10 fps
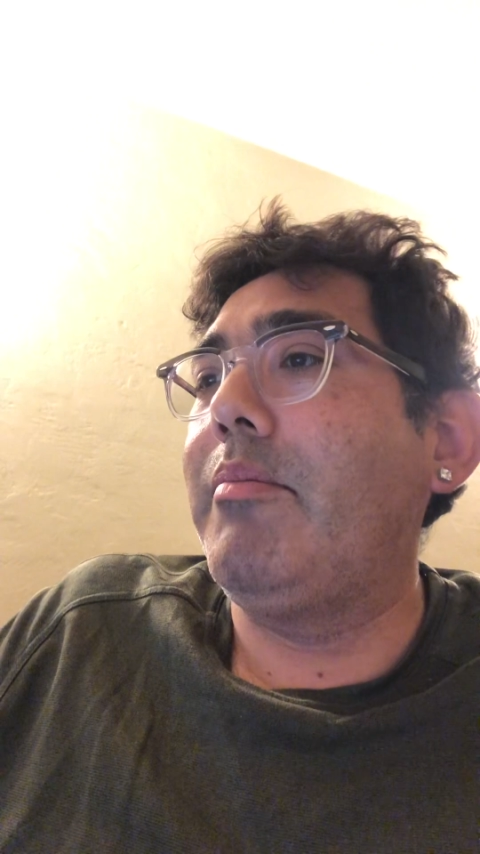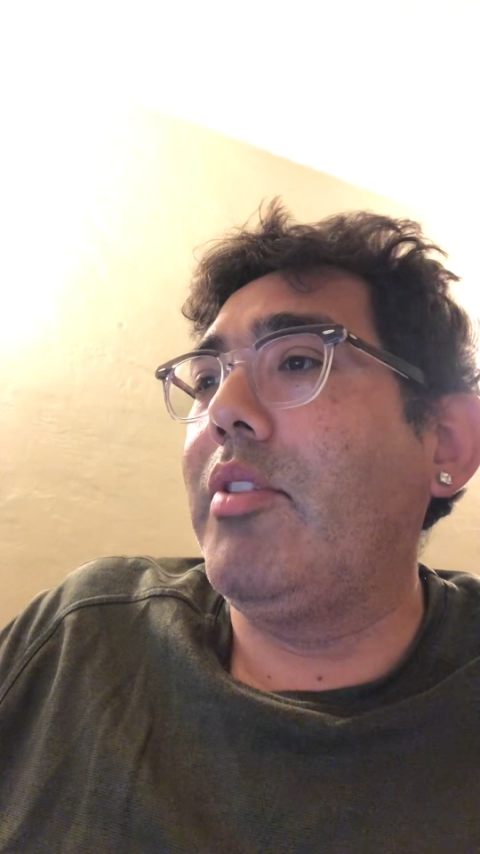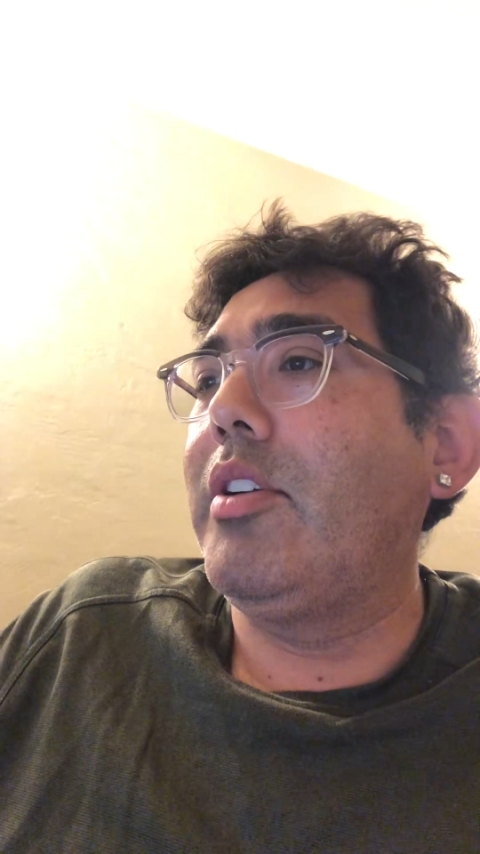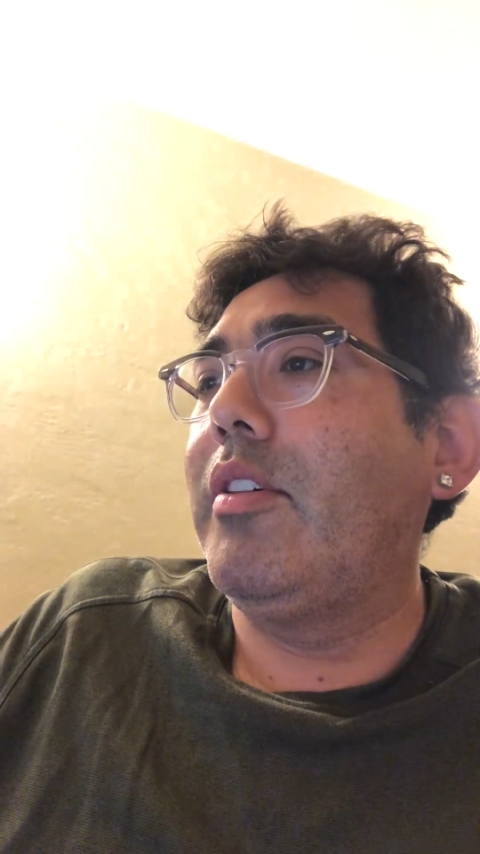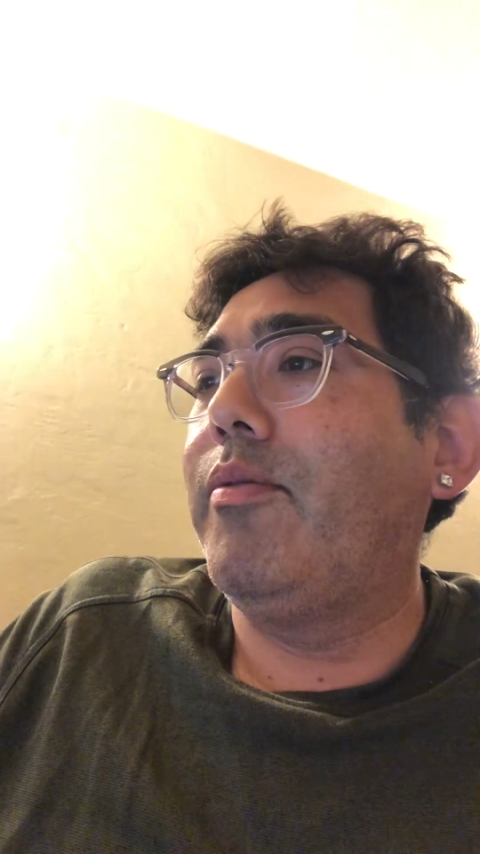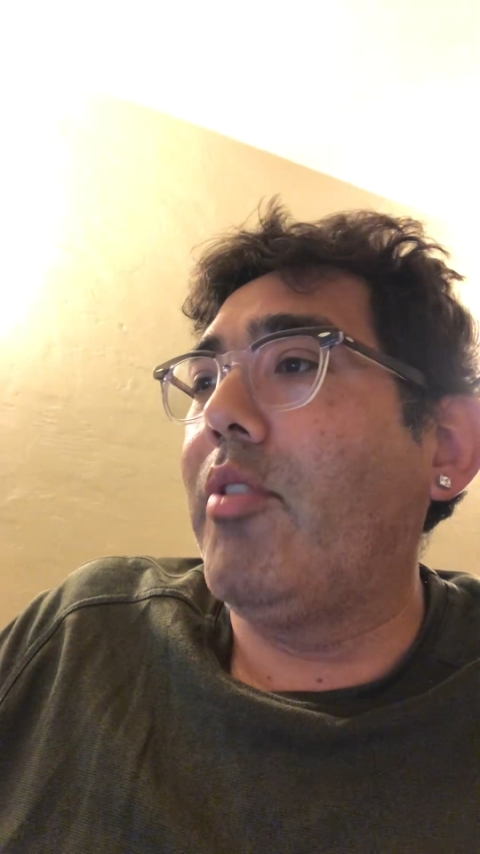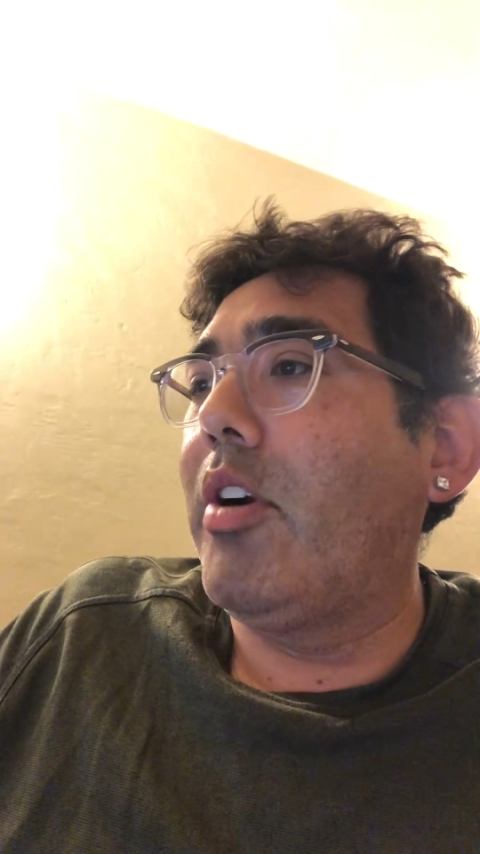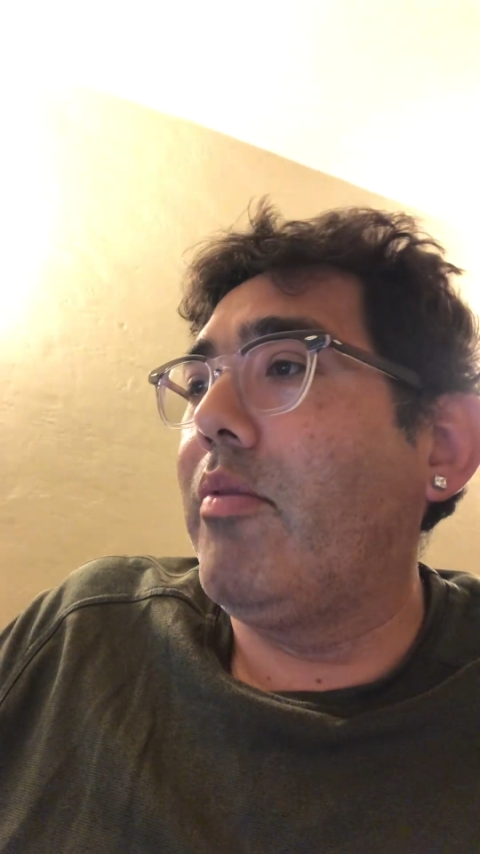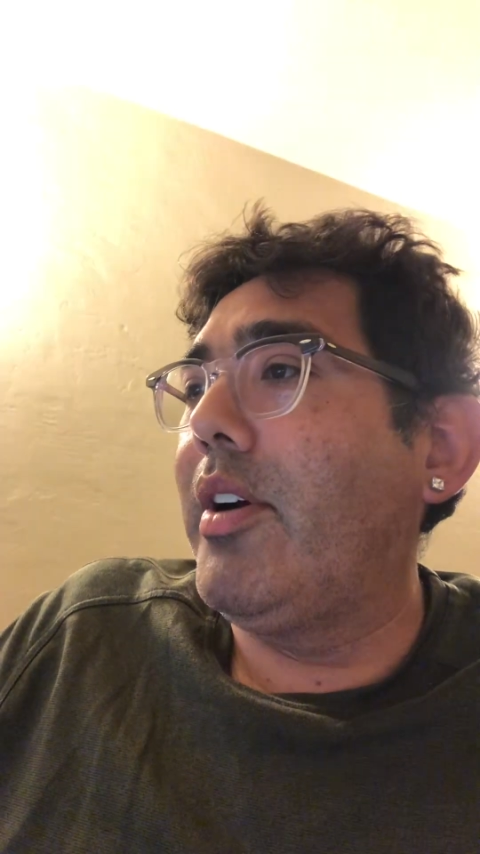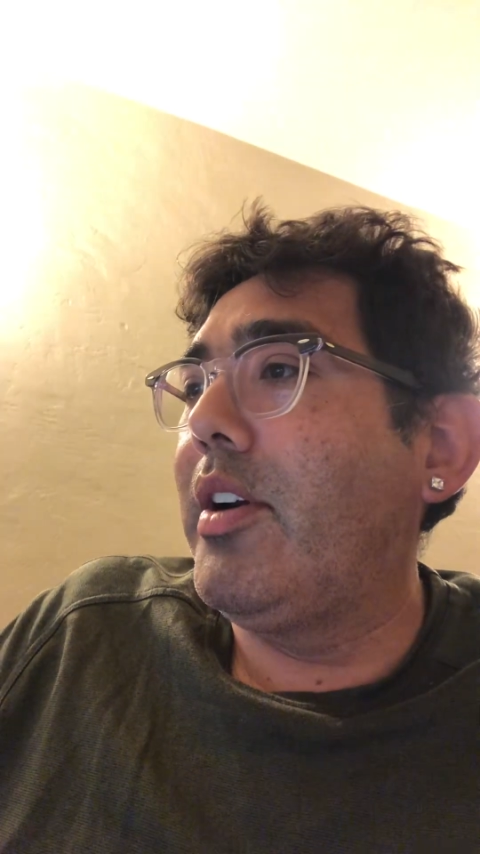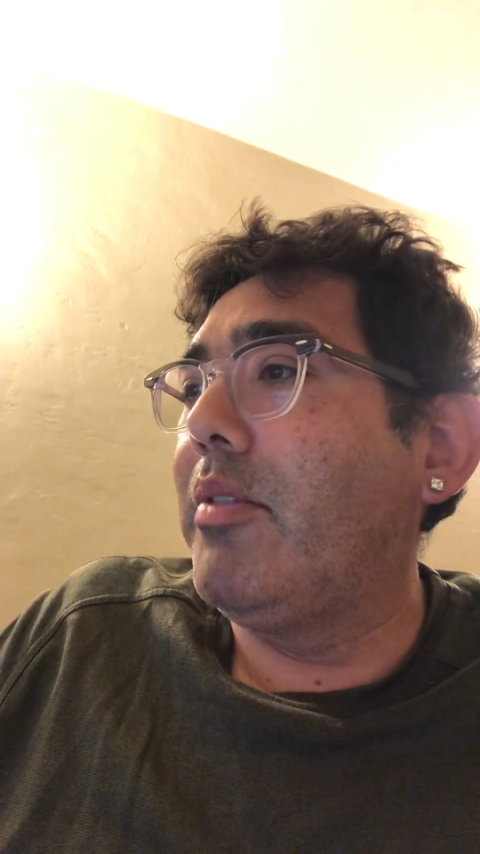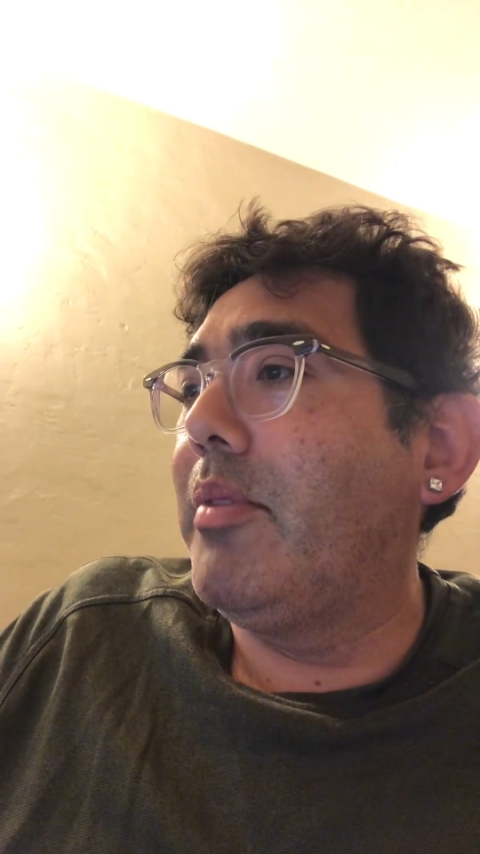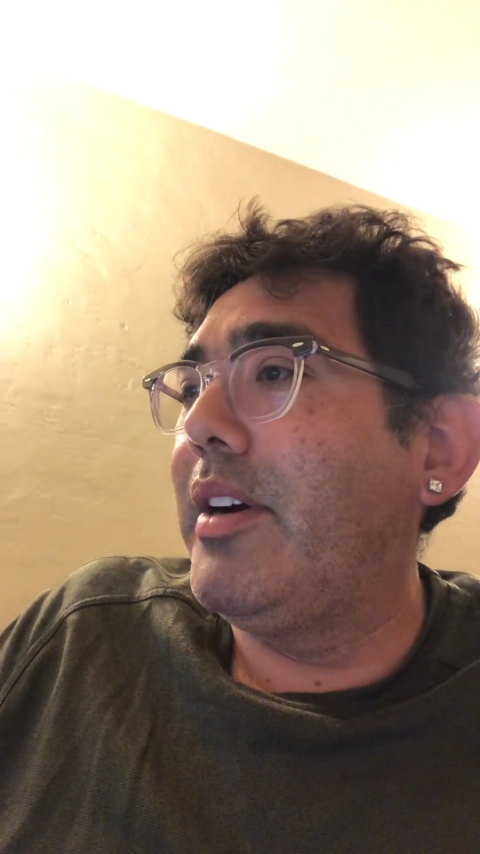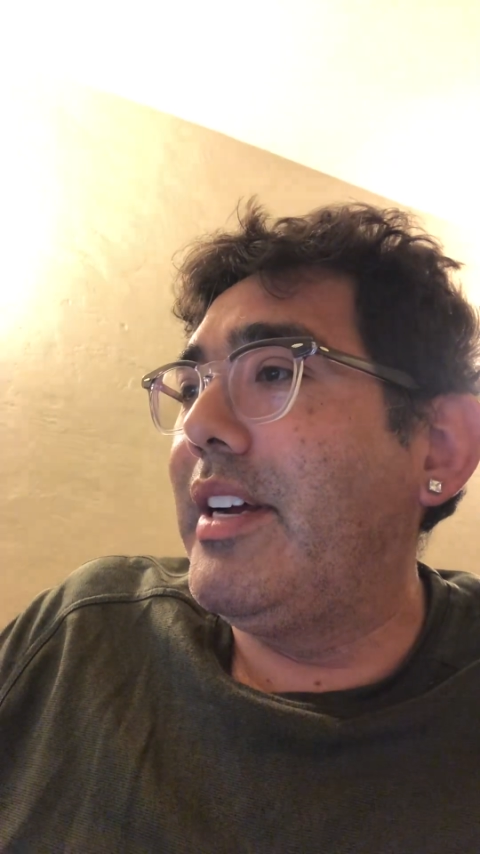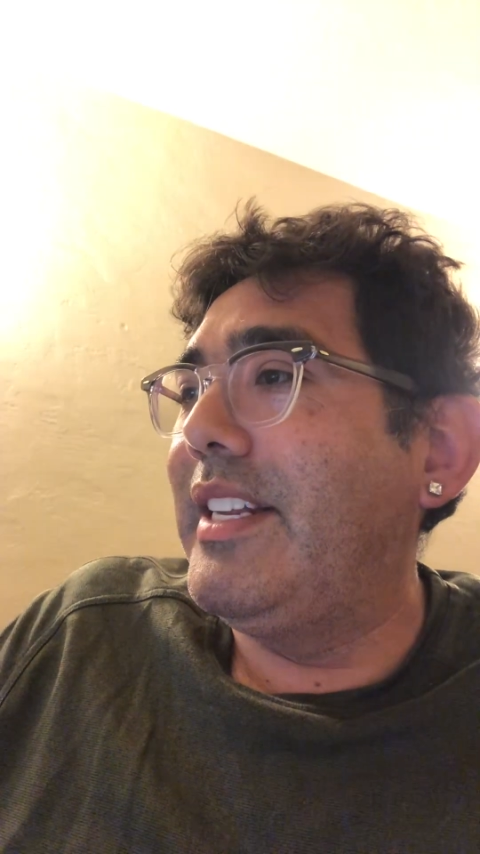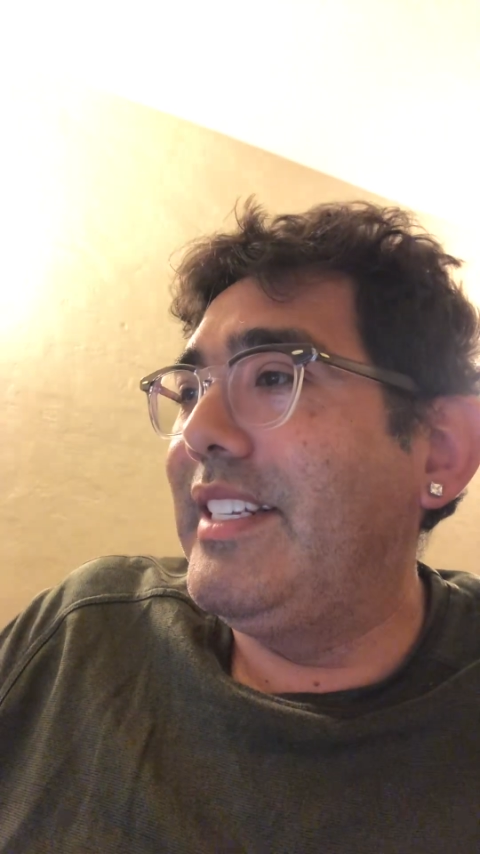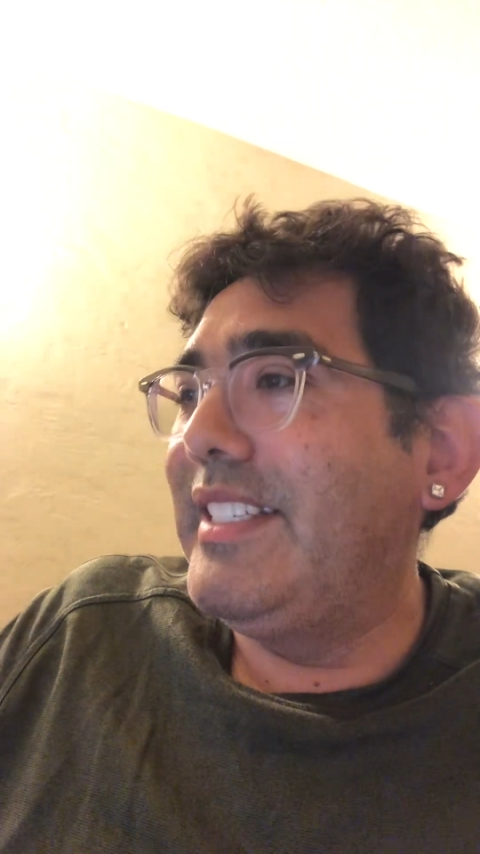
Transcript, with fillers: 104-101.